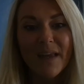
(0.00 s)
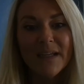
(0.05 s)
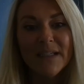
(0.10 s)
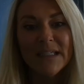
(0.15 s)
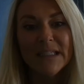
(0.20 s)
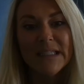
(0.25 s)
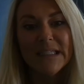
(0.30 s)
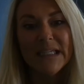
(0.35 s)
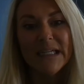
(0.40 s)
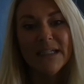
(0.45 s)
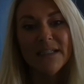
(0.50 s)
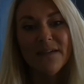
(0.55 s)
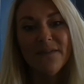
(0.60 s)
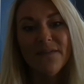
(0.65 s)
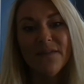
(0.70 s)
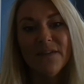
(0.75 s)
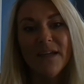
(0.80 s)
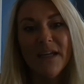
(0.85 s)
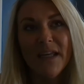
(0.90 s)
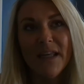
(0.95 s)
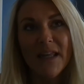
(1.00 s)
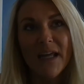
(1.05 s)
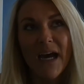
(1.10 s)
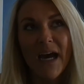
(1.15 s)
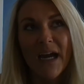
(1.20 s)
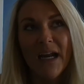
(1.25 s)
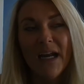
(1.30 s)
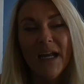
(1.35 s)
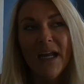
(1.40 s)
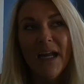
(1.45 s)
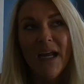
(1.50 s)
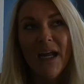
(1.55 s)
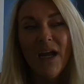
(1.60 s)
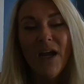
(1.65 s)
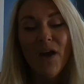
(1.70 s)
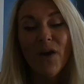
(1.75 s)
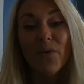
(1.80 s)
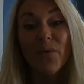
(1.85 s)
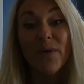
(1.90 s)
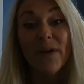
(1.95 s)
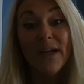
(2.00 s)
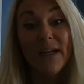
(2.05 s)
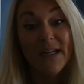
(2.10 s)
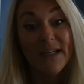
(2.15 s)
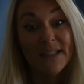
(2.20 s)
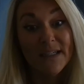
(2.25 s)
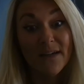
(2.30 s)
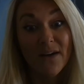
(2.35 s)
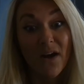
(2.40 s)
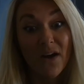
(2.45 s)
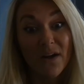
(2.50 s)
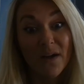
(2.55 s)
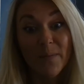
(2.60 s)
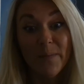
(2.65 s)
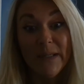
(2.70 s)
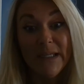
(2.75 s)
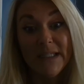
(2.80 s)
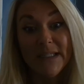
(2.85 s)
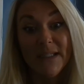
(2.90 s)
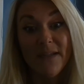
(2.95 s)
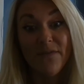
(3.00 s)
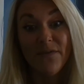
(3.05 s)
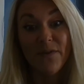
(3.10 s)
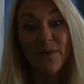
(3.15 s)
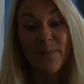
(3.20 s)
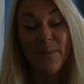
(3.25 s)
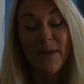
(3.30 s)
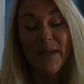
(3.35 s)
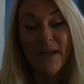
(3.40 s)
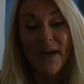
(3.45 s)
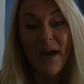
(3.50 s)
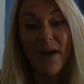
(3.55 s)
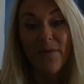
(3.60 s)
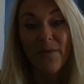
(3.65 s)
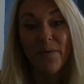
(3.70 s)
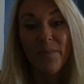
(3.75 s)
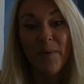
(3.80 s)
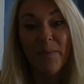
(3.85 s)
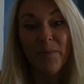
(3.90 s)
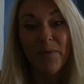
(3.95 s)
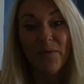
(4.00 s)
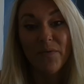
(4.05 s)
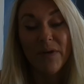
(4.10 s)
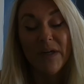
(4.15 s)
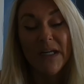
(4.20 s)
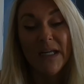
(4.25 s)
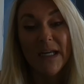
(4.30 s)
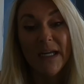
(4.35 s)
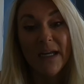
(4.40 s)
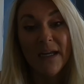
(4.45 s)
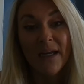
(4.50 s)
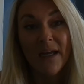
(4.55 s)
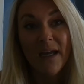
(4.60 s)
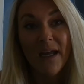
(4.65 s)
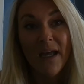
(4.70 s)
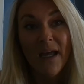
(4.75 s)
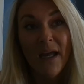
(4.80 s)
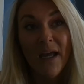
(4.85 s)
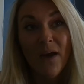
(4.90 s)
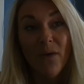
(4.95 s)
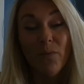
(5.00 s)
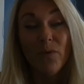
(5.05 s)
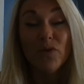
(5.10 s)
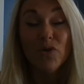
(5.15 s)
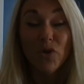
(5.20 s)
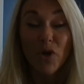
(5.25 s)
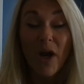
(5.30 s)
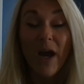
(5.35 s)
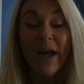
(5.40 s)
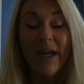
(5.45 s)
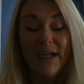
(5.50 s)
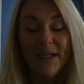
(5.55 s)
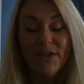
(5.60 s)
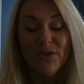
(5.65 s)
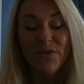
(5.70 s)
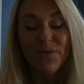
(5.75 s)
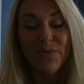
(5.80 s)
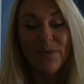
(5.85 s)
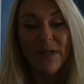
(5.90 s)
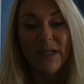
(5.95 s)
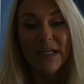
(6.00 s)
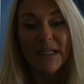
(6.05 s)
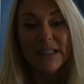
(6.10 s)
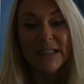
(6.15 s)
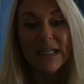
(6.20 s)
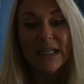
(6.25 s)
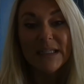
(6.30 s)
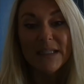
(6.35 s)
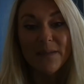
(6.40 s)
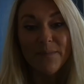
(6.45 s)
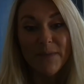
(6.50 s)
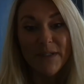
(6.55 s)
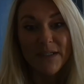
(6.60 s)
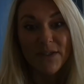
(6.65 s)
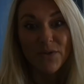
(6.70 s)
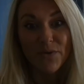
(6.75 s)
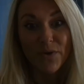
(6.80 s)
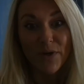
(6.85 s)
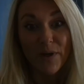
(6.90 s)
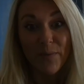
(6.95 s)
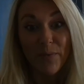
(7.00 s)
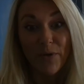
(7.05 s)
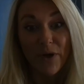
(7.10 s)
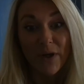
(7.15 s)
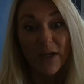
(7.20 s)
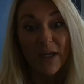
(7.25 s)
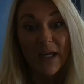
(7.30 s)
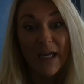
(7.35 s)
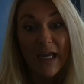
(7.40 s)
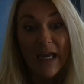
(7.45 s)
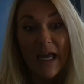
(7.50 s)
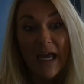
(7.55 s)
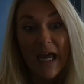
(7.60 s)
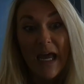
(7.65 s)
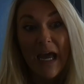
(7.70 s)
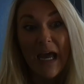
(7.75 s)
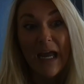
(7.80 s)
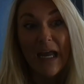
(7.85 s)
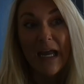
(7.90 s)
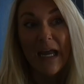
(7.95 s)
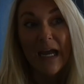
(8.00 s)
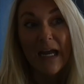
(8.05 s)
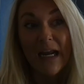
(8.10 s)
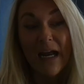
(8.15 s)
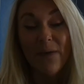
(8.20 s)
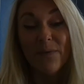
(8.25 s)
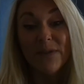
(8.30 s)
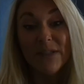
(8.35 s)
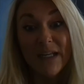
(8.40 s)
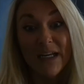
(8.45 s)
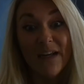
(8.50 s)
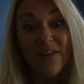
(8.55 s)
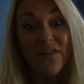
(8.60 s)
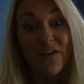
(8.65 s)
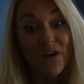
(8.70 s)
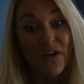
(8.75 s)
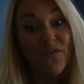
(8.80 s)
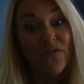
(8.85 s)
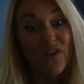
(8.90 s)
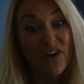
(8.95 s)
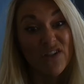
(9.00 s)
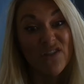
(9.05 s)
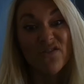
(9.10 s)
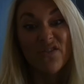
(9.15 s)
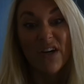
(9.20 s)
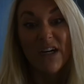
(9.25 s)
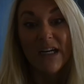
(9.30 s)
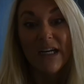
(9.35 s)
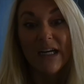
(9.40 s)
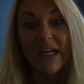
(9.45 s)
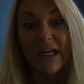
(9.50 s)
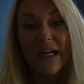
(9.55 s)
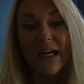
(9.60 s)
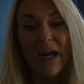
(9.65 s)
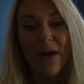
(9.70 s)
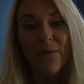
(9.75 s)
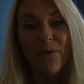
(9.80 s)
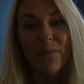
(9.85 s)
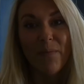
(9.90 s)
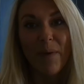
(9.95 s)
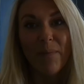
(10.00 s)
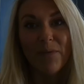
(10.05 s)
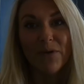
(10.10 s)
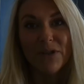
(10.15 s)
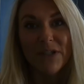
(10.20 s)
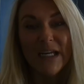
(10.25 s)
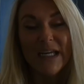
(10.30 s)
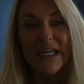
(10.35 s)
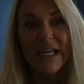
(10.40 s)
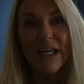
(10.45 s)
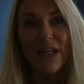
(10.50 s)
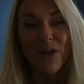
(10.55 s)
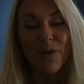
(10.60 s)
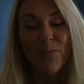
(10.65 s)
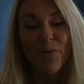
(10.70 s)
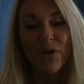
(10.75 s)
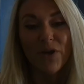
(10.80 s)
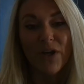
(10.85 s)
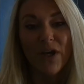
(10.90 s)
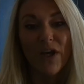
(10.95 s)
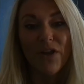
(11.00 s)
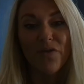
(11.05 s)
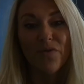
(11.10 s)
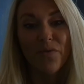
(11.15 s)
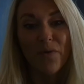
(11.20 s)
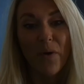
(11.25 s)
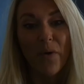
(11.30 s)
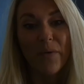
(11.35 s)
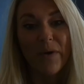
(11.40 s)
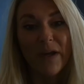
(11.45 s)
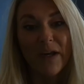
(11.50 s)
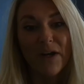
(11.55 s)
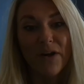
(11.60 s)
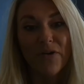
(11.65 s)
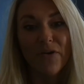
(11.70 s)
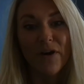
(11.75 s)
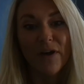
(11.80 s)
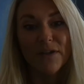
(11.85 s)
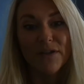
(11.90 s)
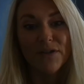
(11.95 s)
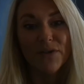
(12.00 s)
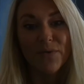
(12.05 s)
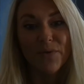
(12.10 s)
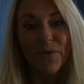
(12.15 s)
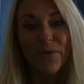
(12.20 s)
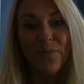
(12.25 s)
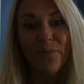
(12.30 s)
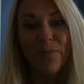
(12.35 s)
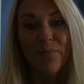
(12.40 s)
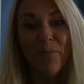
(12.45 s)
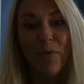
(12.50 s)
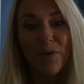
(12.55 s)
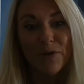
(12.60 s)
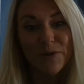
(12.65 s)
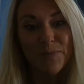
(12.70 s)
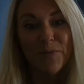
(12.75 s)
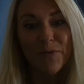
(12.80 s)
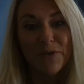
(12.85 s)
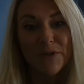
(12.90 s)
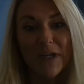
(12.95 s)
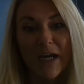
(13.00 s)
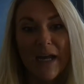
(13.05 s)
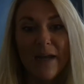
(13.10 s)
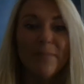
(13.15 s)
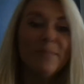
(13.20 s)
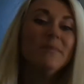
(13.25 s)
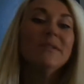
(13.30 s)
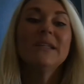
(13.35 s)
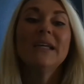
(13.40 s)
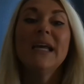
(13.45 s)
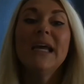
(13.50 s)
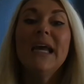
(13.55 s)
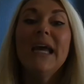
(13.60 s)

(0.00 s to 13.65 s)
distinctively that reading did not come easy for me. I remember reading, well, trying to read a Sesame Story book, and I was getting very frustrated. And I remember taking the book and throwing it across the room multiple times